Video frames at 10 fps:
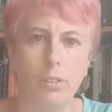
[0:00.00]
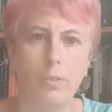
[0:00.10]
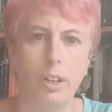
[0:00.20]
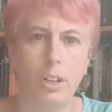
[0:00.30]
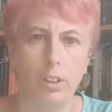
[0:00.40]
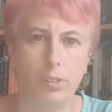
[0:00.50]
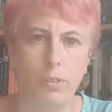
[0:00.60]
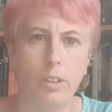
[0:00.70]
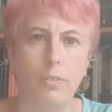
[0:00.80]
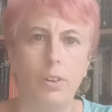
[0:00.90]
a really close
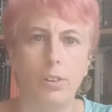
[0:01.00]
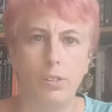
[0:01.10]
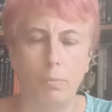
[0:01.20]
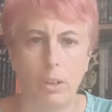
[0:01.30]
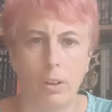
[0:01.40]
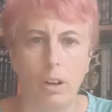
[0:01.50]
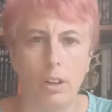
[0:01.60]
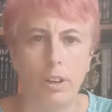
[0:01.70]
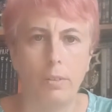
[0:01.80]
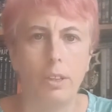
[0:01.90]
friend of yours, you've been on
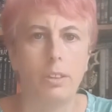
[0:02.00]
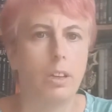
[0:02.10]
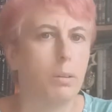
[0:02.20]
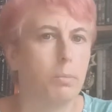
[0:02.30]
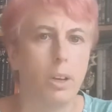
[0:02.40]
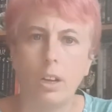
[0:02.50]
holiday with them,